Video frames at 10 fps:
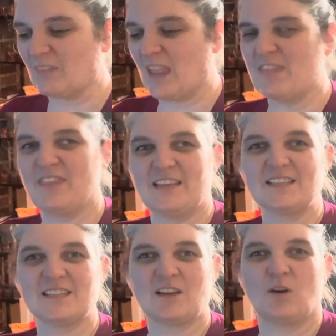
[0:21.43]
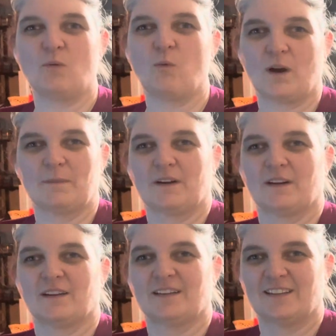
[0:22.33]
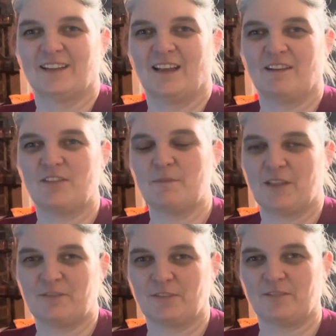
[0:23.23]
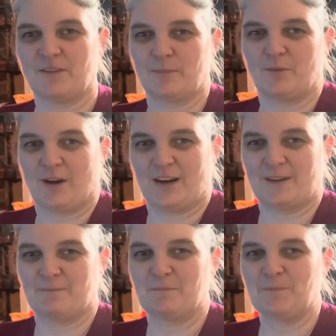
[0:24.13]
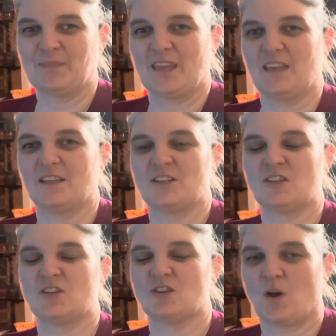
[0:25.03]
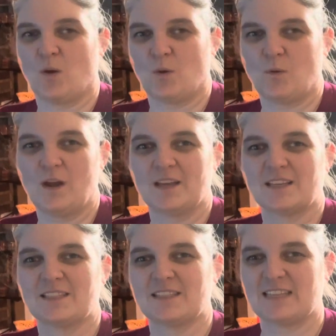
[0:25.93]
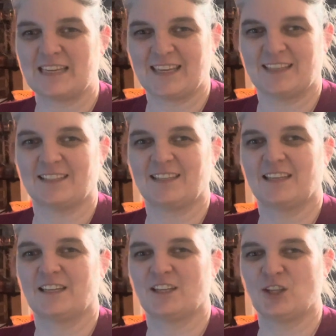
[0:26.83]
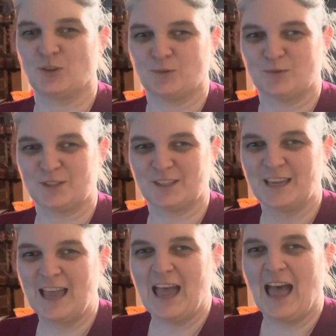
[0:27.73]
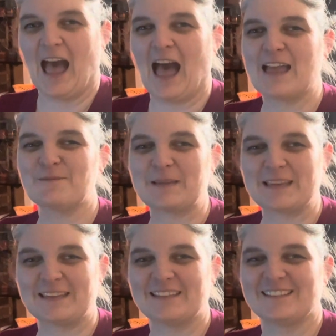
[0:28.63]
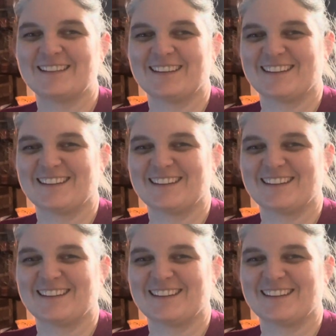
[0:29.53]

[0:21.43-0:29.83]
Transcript: this warmer of the month for February is so stinking cute. I mean,